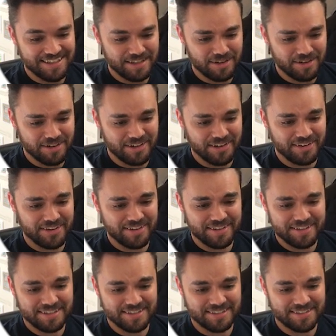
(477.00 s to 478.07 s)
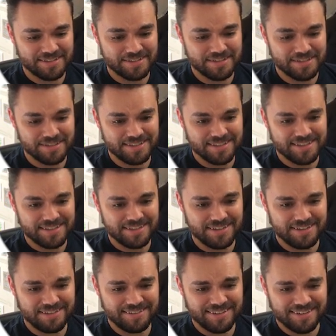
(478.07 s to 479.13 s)
Oh god.
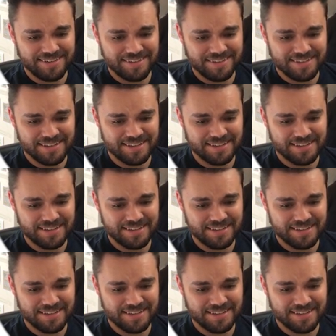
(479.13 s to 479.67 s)
Oh god.